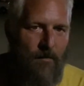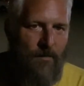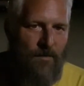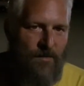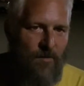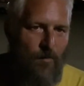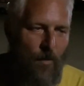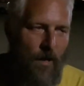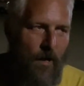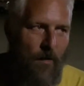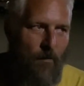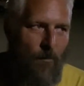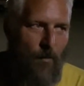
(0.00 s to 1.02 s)
This is
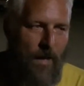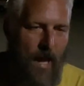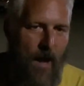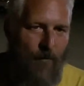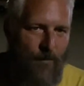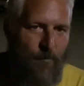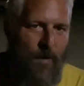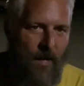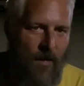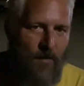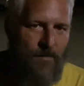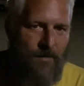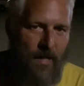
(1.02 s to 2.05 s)
where we have to make
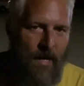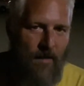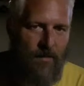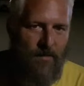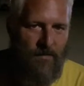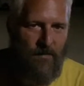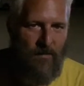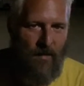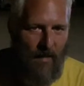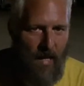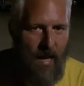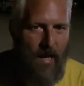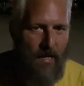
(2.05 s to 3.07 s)
our stand. This is the
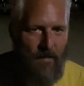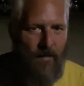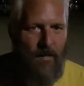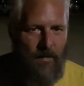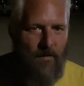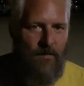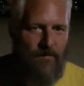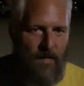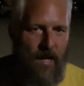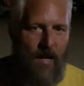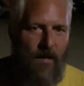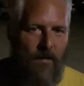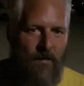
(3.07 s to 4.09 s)
line in the
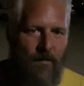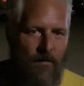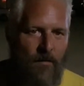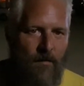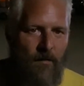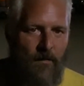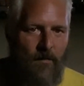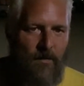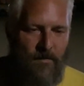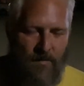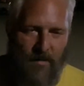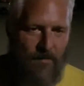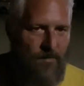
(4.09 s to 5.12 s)
sand that
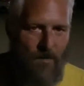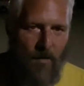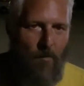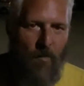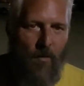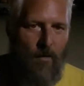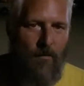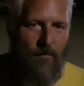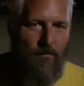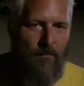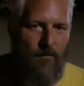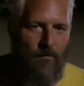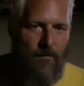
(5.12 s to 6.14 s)
says no more.
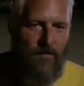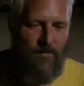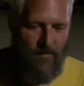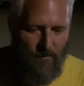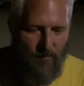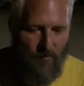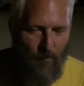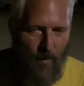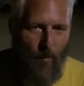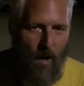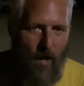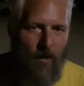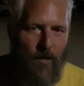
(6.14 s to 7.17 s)
We
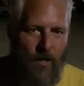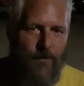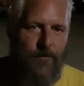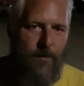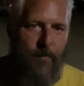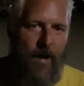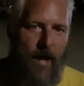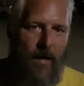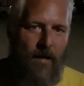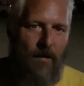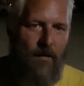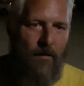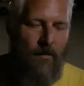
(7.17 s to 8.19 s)
want our country back.
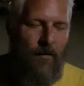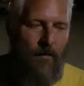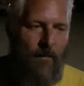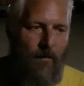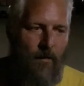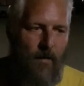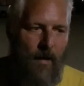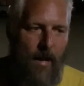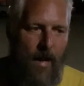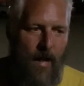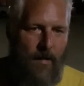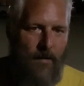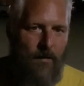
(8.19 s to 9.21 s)

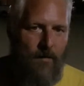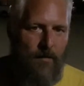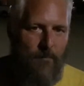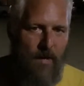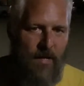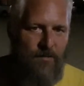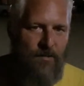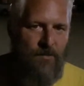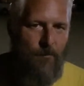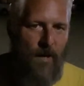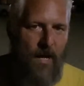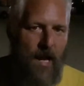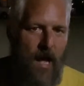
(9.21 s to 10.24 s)
And the message
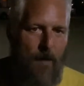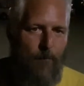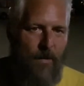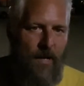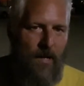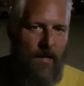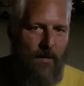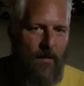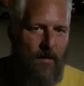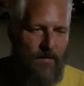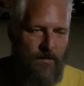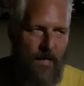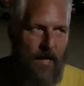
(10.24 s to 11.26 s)
might not be
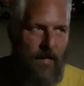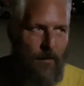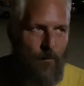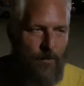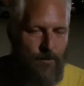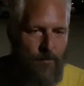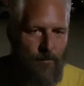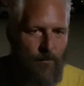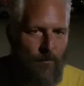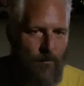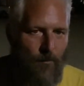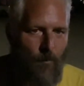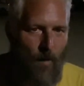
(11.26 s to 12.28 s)
exactly what you
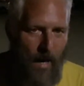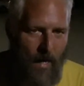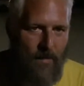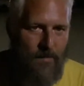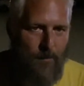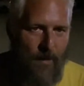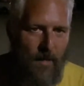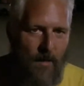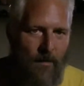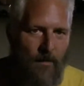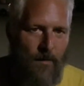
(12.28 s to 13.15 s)
want it to be.